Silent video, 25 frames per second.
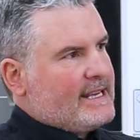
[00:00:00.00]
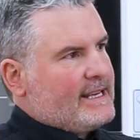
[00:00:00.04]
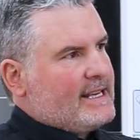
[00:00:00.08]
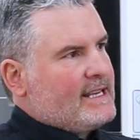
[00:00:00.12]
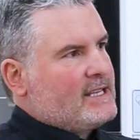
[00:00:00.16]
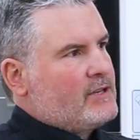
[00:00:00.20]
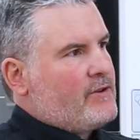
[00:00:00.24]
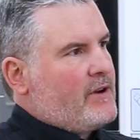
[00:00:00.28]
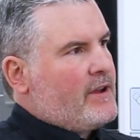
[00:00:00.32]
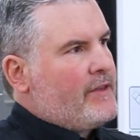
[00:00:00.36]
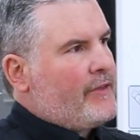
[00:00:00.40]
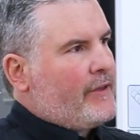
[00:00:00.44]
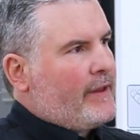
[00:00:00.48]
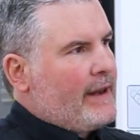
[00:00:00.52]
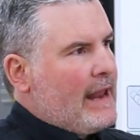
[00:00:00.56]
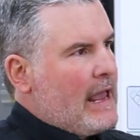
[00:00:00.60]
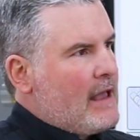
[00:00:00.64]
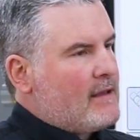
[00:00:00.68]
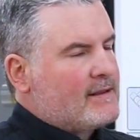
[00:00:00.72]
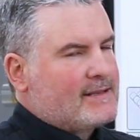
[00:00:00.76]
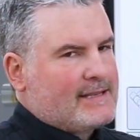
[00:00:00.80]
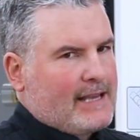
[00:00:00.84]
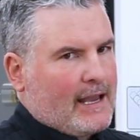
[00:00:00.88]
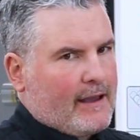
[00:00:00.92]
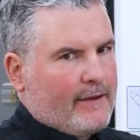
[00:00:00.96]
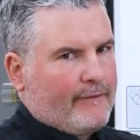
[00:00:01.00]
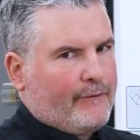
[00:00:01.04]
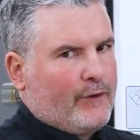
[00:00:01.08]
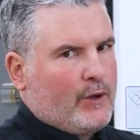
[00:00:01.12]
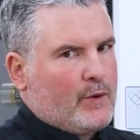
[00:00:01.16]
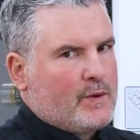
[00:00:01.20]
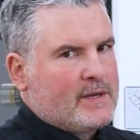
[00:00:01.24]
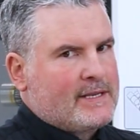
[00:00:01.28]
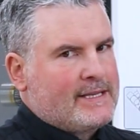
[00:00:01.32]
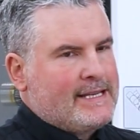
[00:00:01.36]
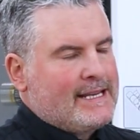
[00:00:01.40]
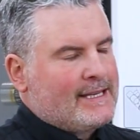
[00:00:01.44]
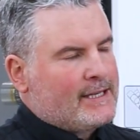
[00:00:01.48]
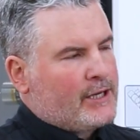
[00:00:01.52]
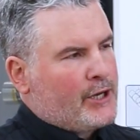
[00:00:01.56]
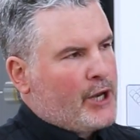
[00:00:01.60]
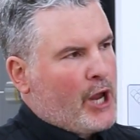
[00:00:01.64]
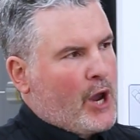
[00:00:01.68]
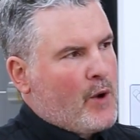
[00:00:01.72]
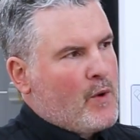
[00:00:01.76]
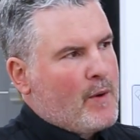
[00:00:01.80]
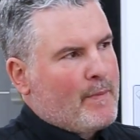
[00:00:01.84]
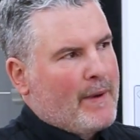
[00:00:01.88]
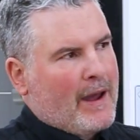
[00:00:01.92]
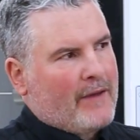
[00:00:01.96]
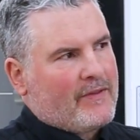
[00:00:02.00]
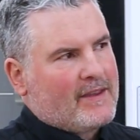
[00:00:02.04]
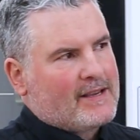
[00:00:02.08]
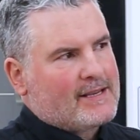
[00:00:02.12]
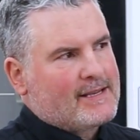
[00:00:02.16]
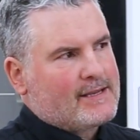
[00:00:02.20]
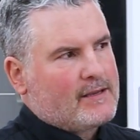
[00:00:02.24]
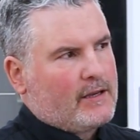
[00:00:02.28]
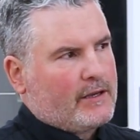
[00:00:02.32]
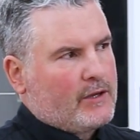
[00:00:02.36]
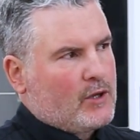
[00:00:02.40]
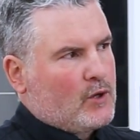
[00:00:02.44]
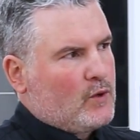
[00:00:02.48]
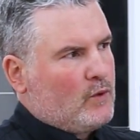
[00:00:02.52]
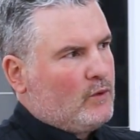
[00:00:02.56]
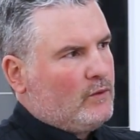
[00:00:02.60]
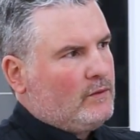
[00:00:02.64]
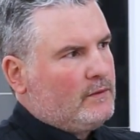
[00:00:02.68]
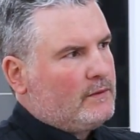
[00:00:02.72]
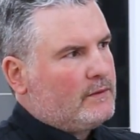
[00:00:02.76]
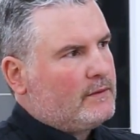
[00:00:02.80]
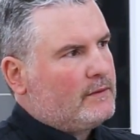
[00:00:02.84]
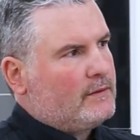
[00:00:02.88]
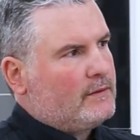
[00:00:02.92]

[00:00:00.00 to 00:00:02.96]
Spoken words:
Is there anything else our viewers need to know about this cycle?